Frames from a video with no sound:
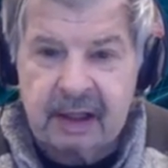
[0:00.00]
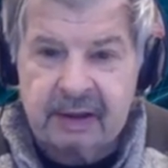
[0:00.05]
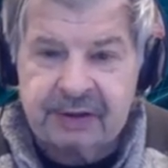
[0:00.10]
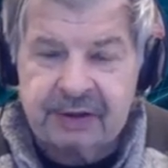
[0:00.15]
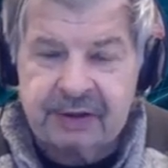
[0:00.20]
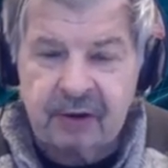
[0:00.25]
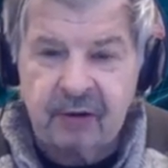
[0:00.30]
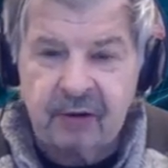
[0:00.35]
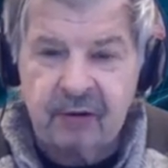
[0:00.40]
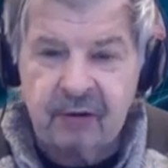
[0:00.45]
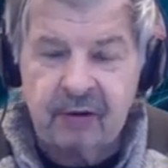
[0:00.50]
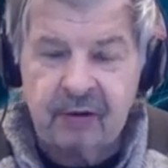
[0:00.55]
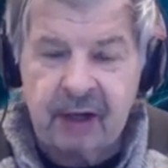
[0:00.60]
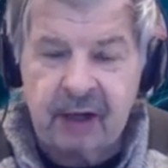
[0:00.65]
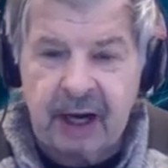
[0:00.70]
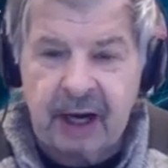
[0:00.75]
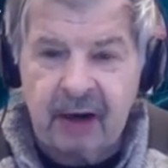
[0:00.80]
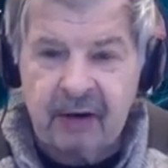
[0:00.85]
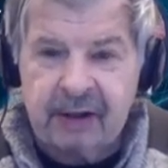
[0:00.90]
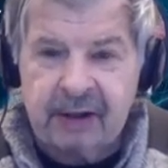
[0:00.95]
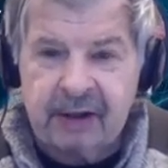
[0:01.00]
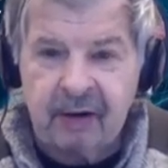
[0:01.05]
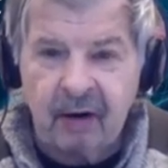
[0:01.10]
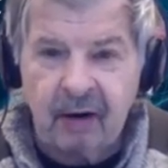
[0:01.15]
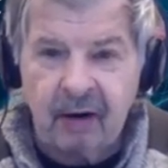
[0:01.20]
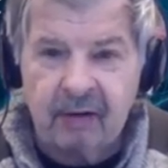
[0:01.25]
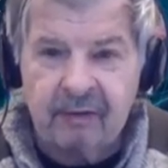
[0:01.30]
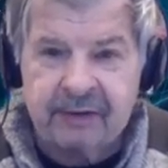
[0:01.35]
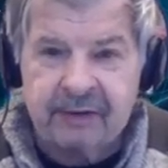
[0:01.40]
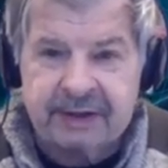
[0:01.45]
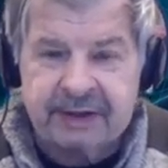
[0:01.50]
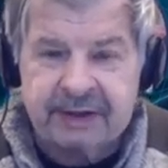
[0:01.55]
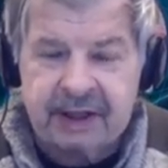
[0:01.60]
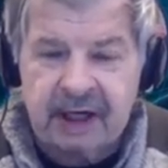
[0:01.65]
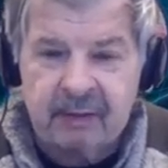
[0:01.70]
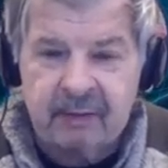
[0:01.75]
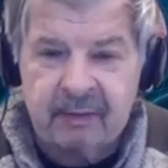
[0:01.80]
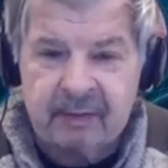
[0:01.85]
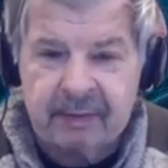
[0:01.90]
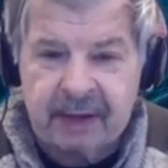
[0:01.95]
So how did all of this
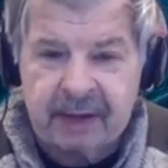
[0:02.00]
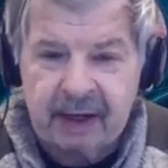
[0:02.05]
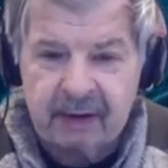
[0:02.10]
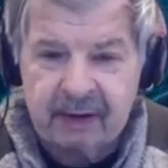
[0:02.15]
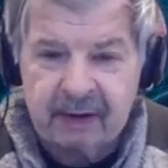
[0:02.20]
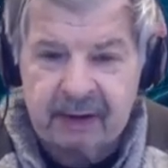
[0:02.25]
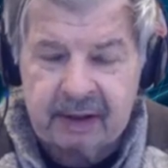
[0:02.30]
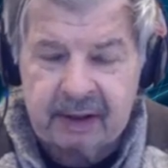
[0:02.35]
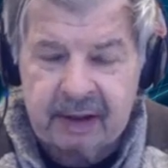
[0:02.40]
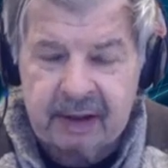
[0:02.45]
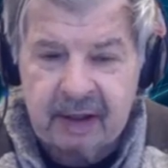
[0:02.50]
come about?